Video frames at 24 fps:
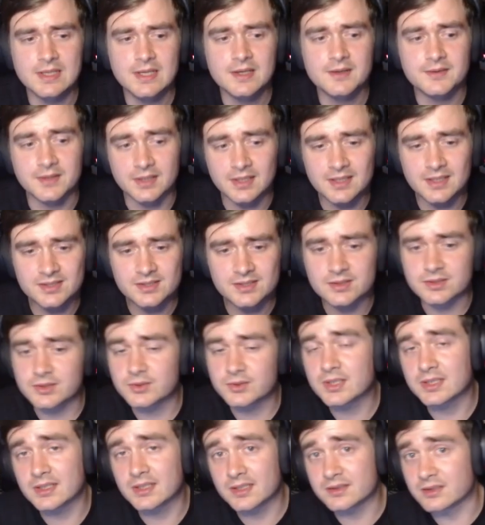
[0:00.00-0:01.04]
Thing is, you
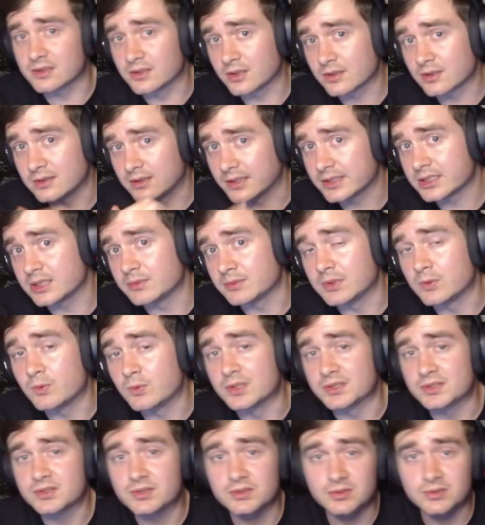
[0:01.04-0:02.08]
can get the non-collectible
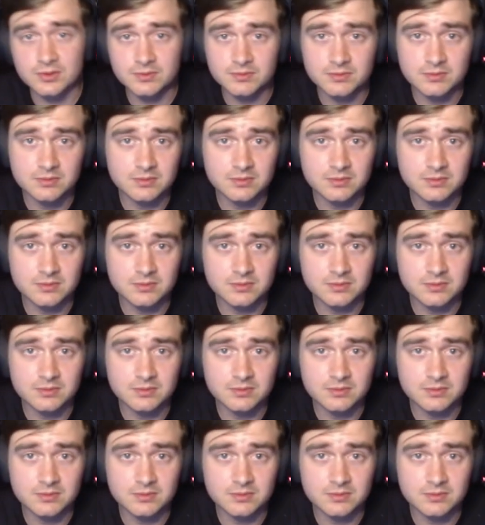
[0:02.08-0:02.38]
ones too.